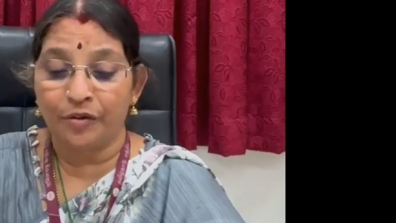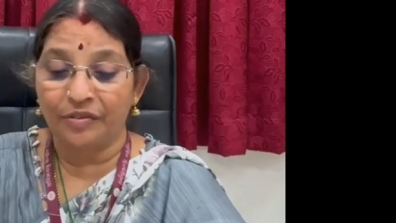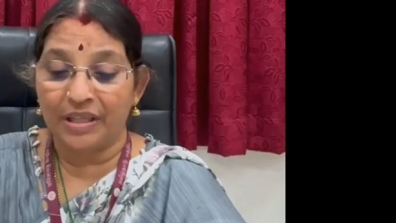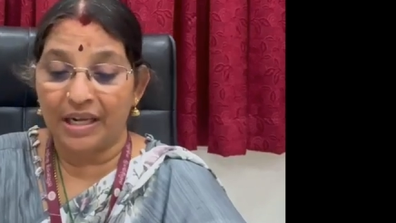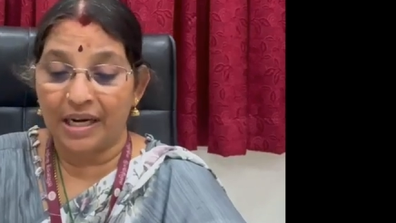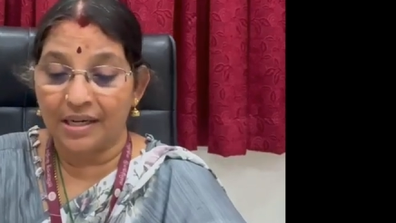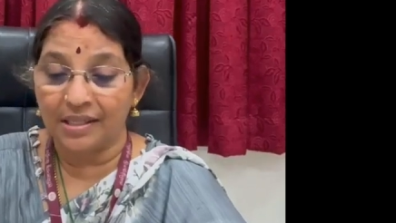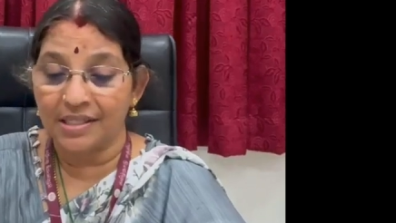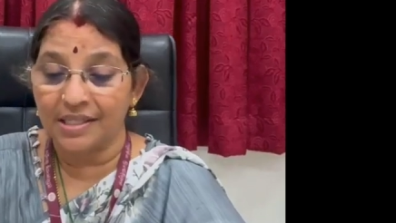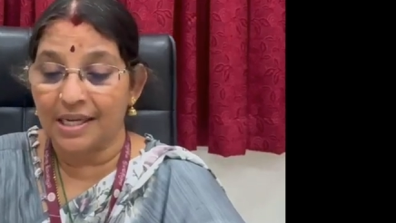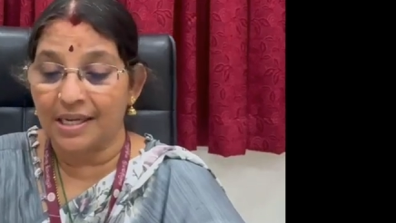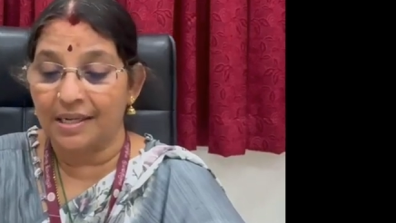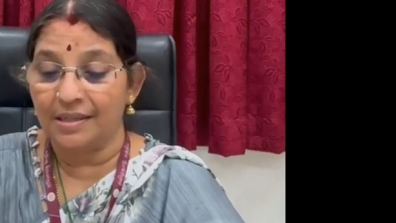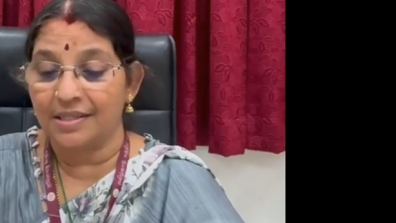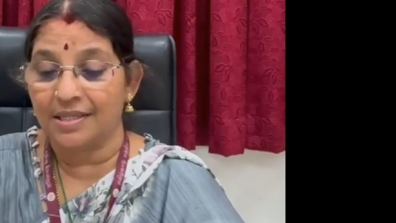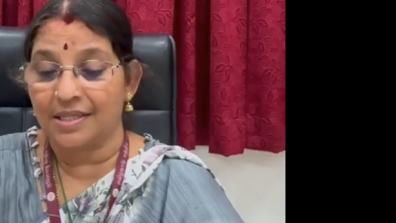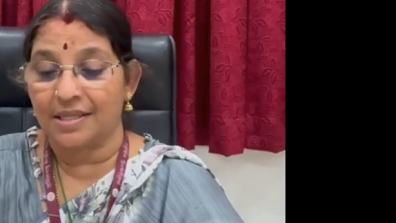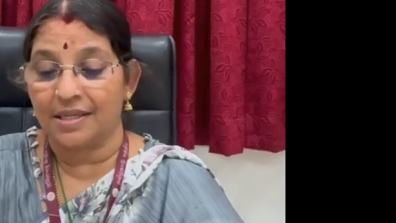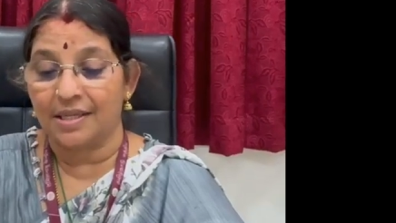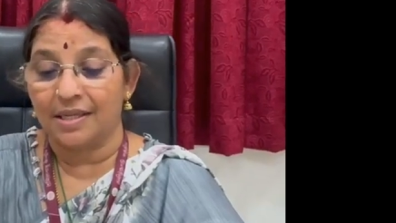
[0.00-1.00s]
of the
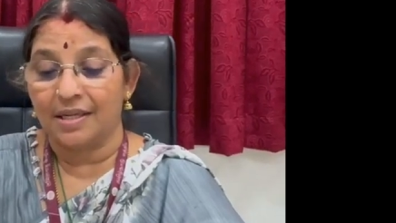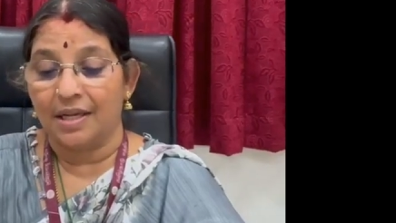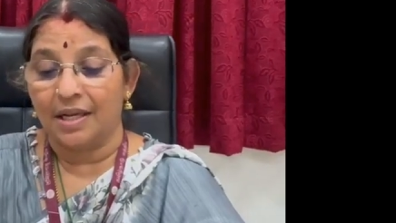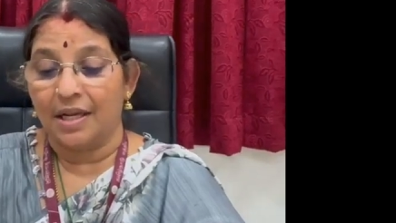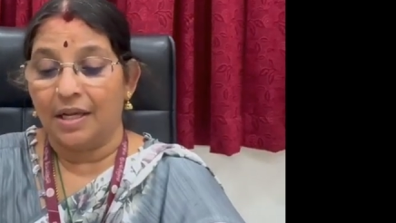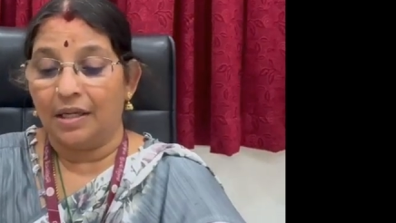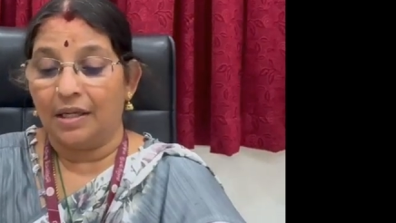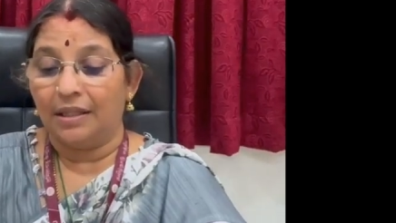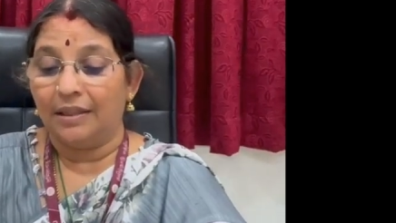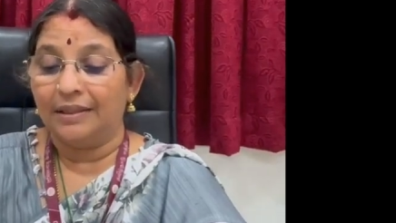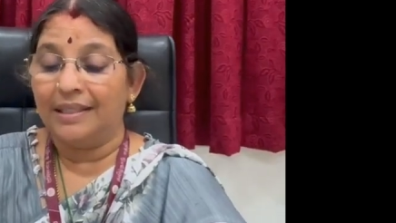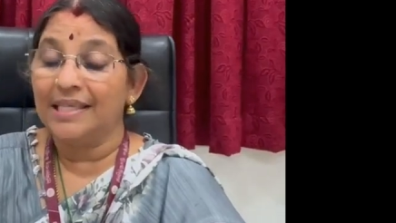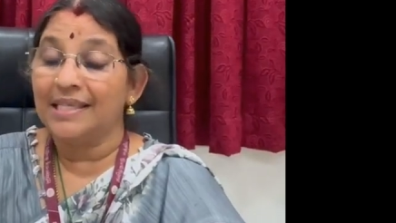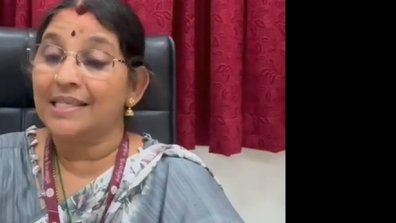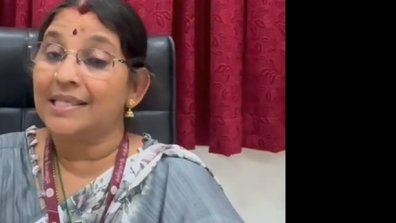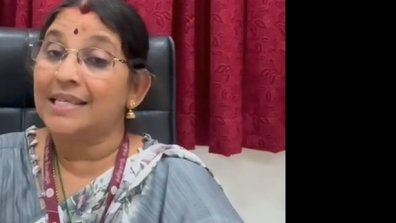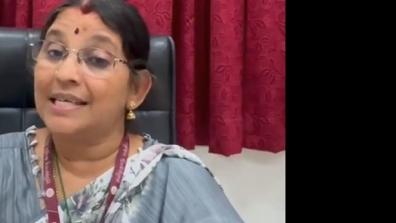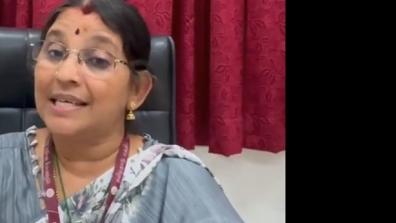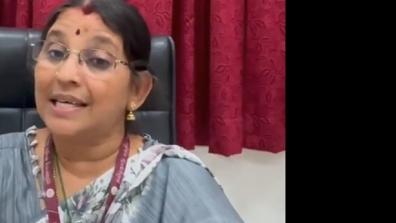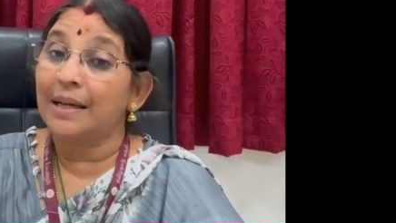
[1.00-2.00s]
results?
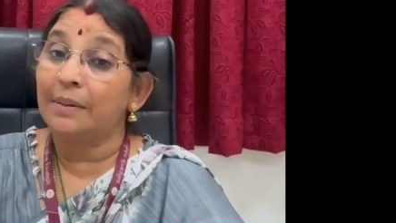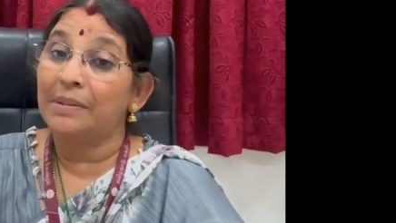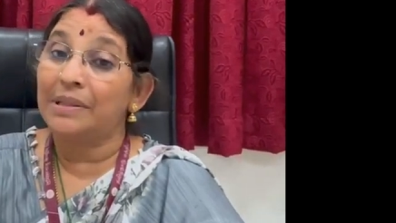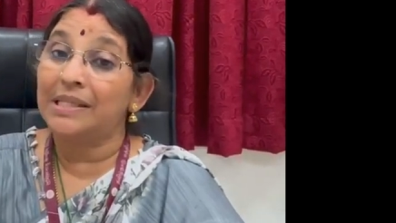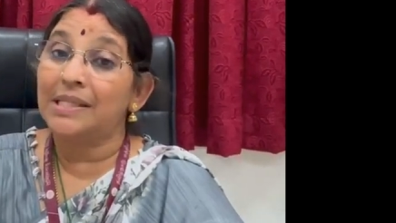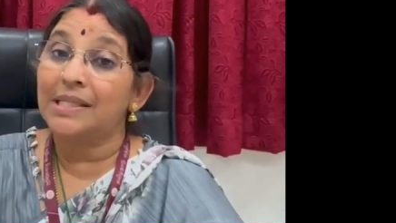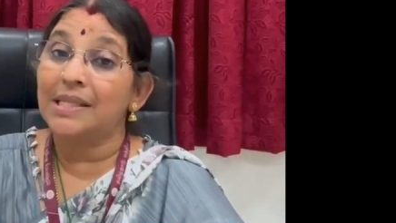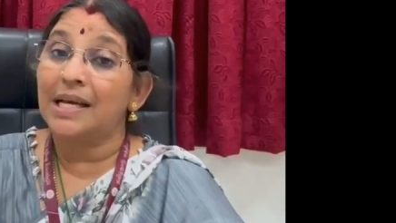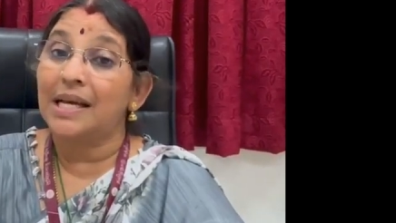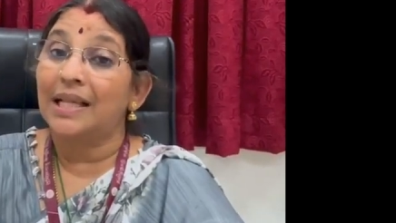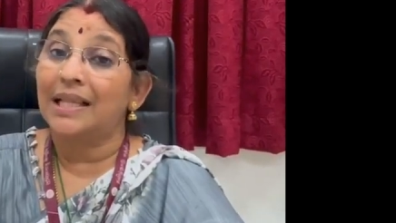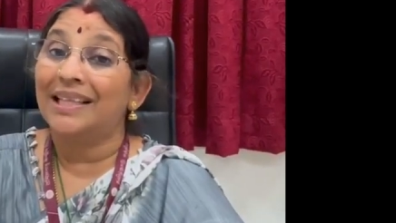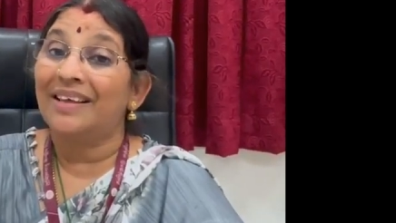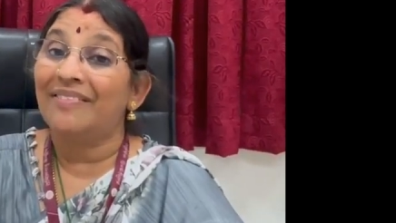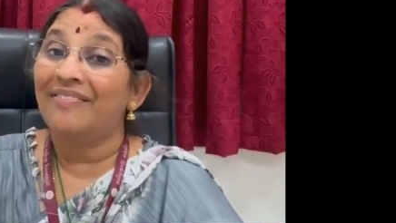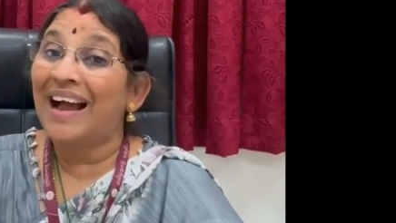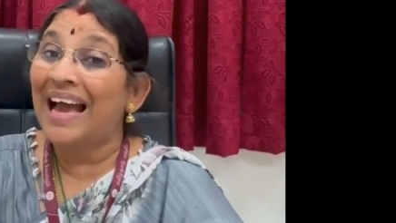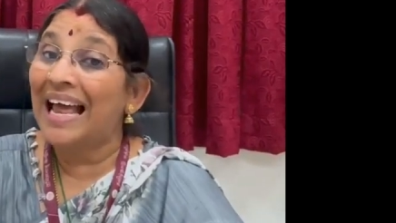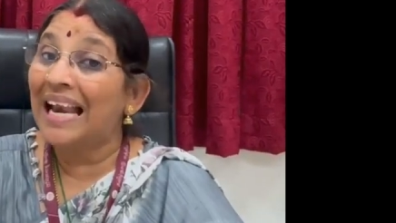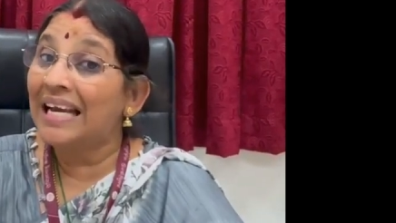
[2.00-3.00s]
This determines
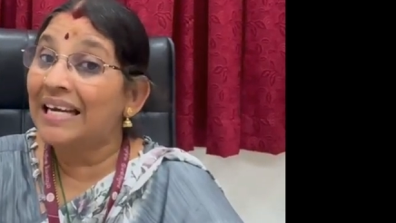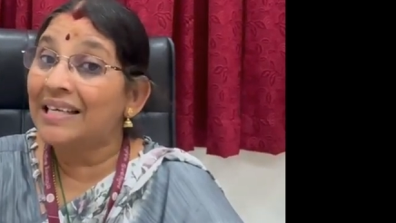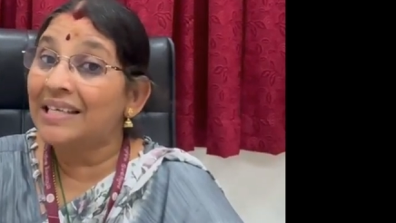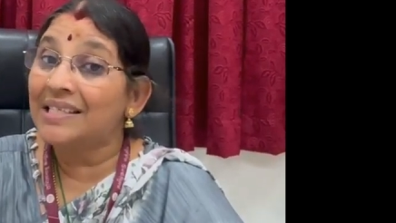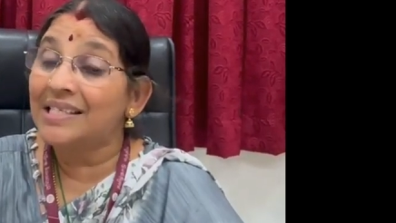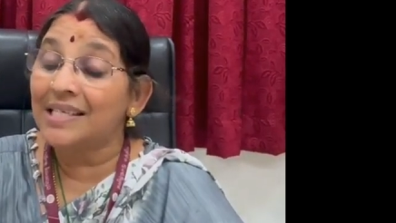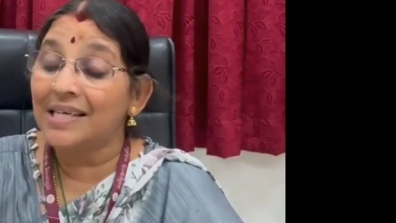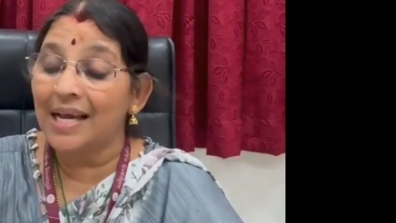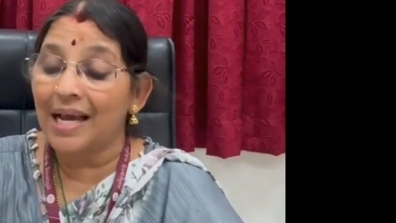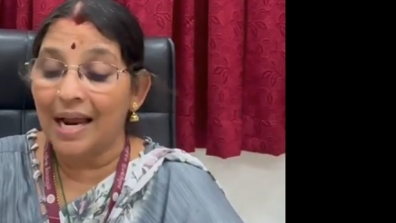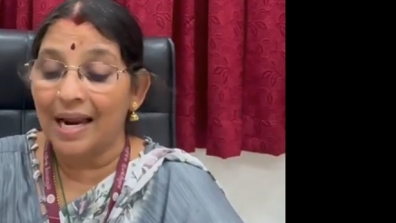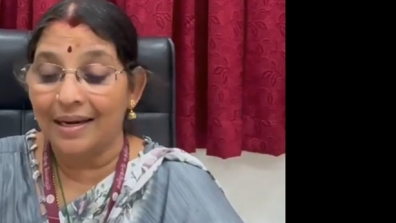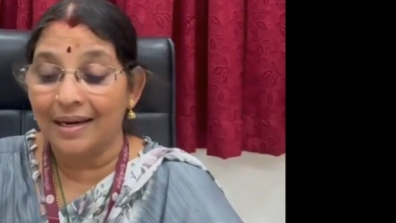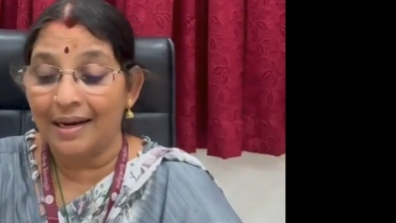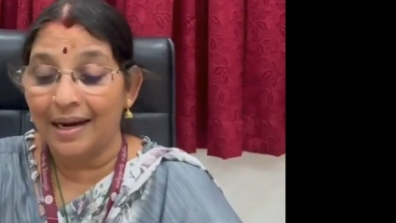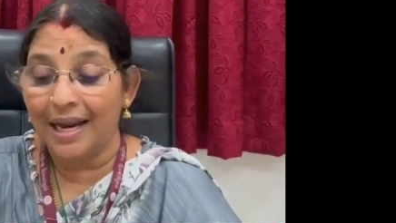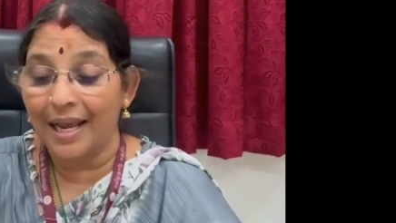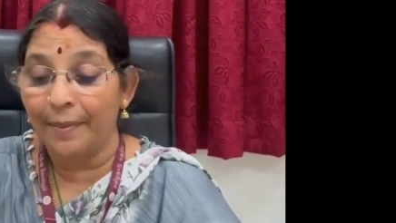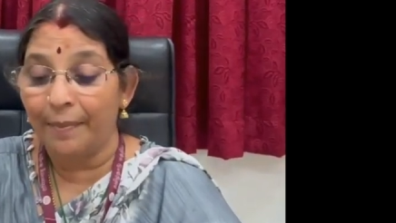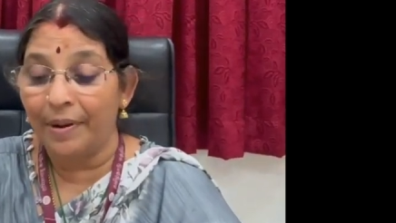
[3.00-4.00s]
the validity and
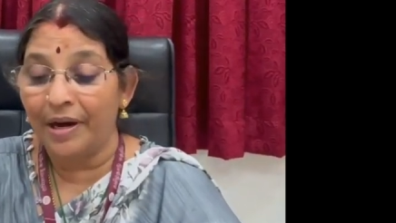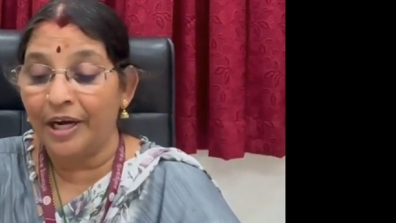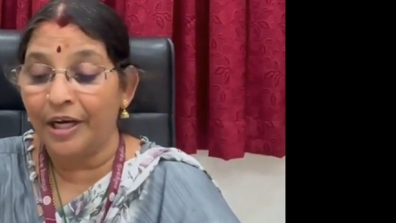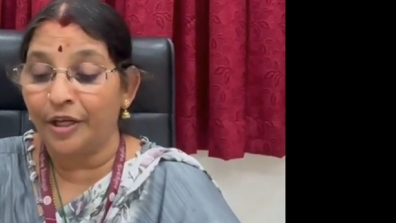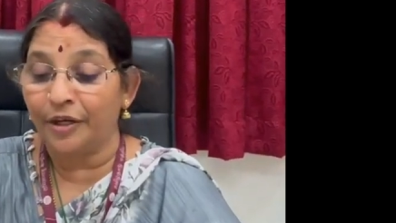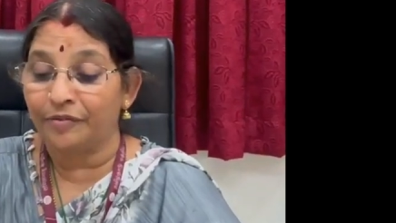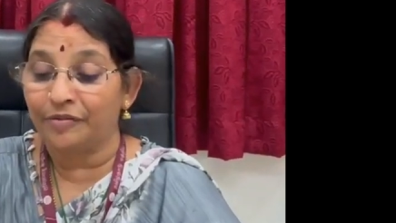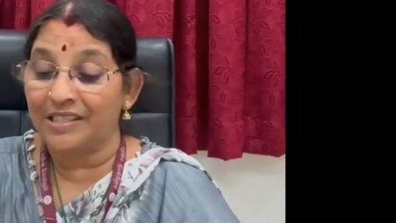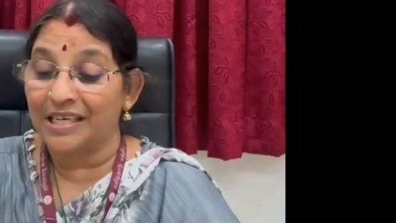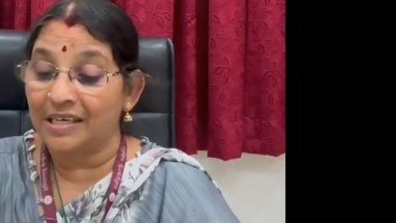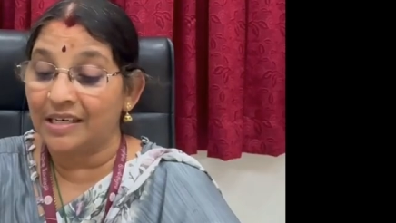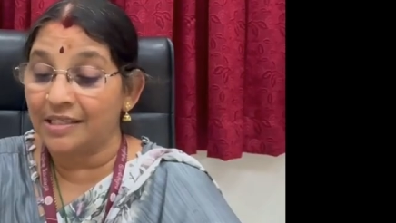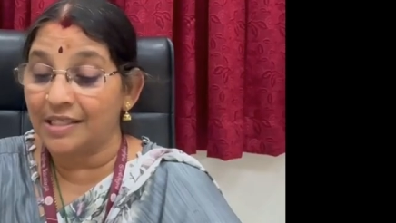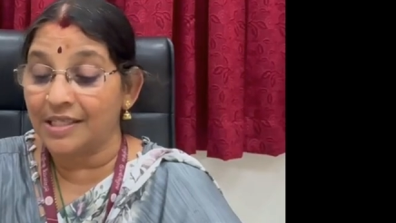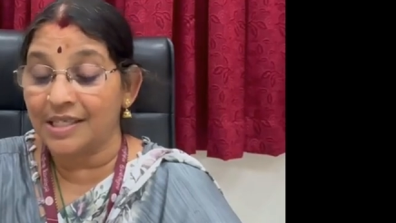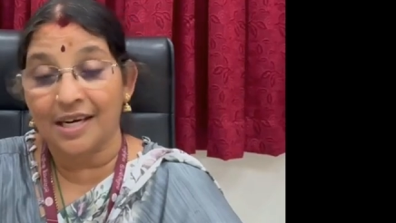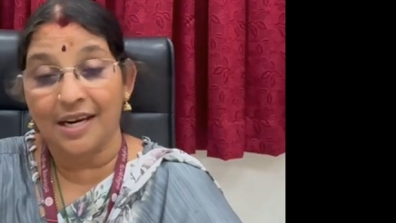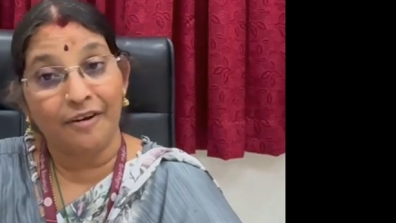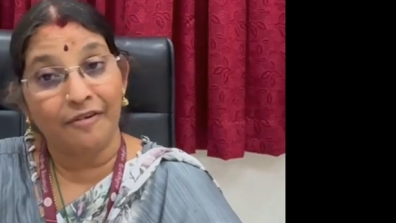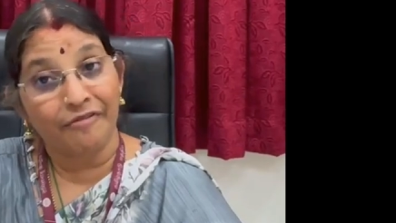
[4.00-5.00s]
reliability of
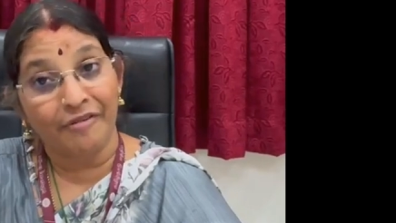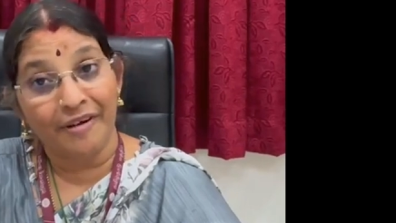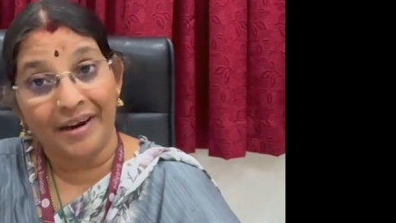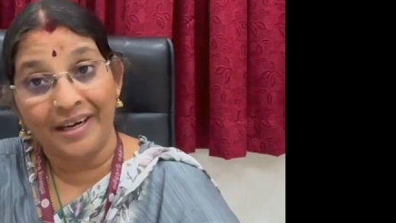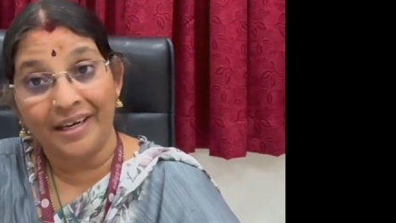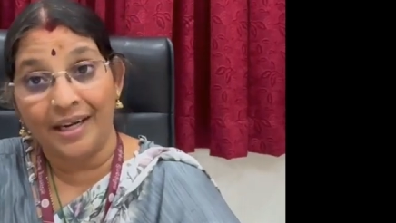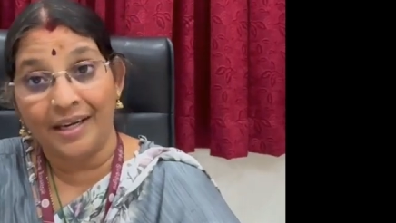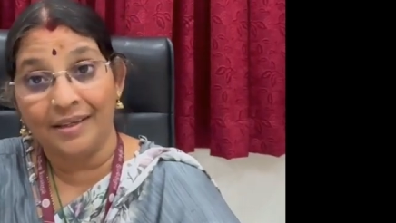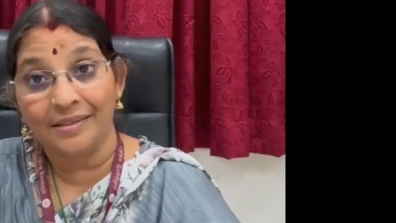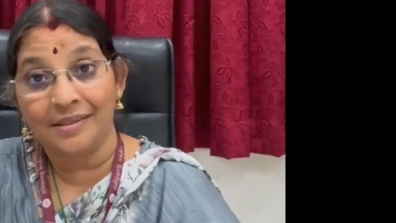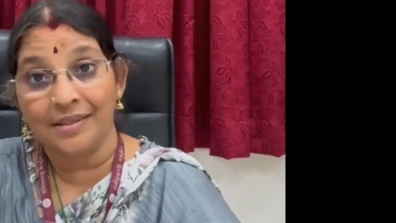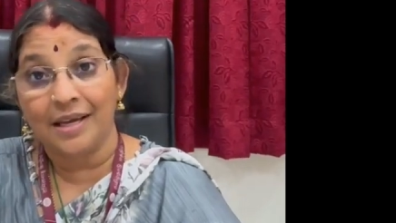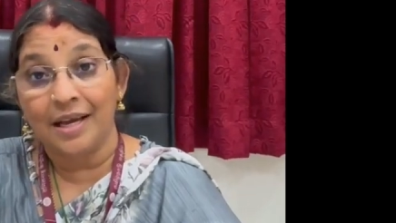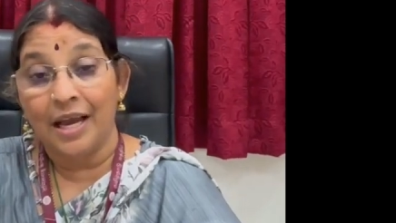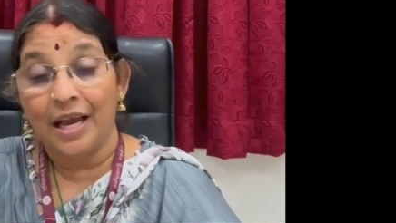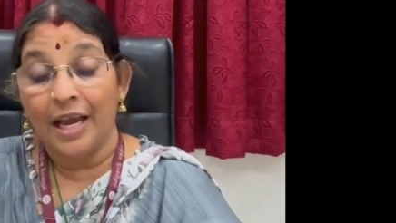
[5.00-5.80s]
statistical findings,